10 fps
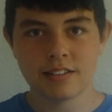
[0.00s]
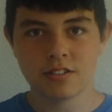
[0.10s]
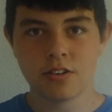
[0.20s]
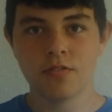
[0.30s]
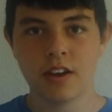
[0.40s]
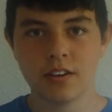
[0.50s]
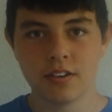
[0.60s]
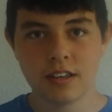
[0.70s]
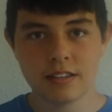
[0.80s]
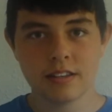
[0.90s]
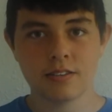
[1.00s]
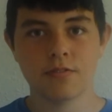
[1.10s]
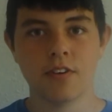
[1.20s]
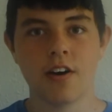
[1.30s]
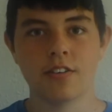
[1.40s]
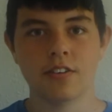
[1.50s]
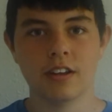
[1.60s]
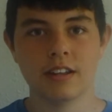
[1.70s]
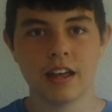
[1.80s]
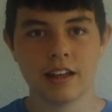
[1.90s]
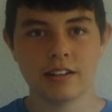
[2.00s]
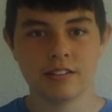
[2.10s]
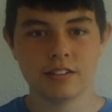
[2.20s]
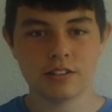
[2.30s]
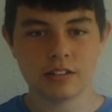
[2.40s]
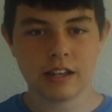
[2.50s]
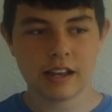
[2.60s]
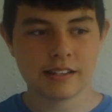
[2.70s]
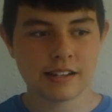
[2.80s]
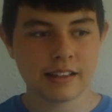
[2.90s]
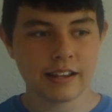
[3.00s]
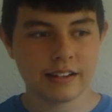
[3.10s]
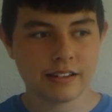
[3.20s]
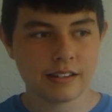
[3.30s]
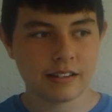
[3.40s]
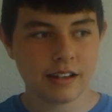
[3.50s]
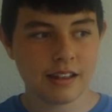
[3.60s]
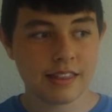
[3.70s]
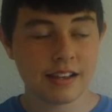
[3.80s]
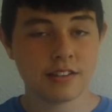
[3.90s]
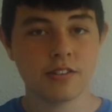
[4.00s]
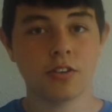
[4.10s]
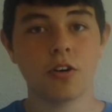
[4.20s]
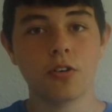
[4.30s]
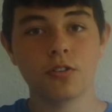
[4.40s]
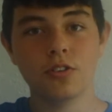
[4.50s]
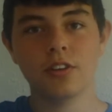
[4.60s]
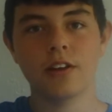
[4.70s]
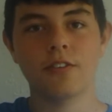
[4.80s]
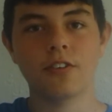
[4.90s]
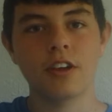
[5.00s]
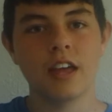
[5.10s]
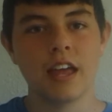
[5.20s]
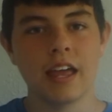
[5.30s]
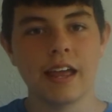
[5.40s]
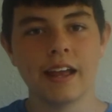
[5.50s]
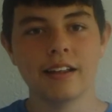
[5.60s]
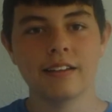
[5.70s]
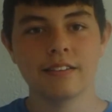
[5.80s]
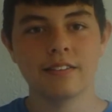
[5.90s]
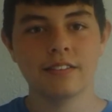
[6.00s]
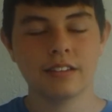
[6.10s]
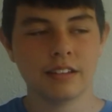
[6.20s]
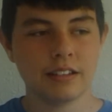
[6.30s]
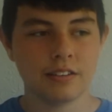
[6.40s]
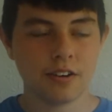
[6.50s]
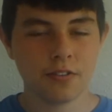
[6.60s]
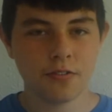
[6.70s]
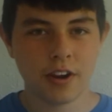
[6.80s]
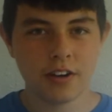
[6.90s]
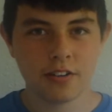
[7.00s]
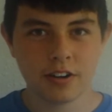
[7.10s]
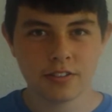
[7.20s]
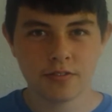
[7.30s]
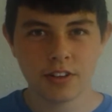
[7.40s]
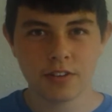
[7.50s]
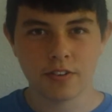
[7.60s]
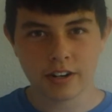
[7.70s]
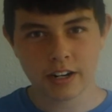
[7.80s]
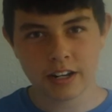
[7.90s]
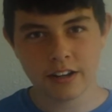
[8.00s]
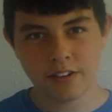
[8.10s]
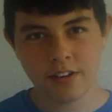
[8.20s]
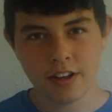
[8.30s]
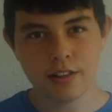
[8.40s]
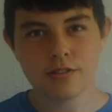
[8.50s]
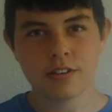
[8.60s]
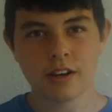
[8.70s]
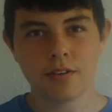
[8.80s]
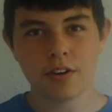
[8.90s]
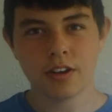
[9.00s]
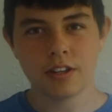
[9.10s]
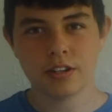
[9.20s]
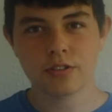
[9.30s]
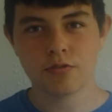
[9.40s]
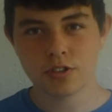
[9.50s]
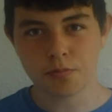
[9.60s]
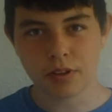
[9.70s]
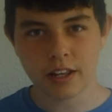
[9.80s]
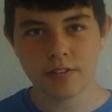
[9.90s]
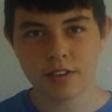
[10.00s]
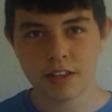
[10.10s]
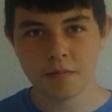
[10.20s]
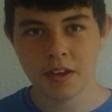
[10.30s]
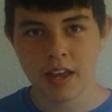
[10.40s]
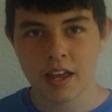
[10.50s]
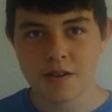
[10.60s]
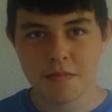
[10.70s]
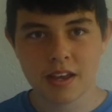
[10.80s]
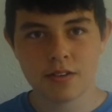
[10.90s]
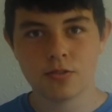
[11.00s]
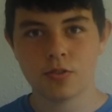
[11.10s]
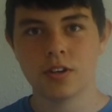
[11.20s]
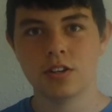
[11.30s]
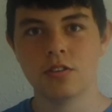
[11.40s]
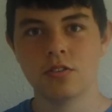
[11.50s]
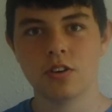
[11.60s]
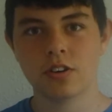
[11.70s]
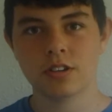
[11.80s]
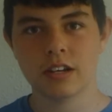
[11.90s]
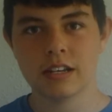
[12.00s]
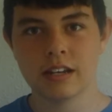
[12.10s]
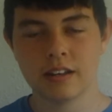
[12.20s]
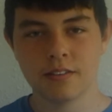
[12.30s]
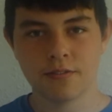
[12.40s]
Darth Vader is his father, and that just escalates things to a whole new level. And Darth Vader doesn't really want to kill Luke Skywalker, he just wants to play with him and make him join into the dark side, and I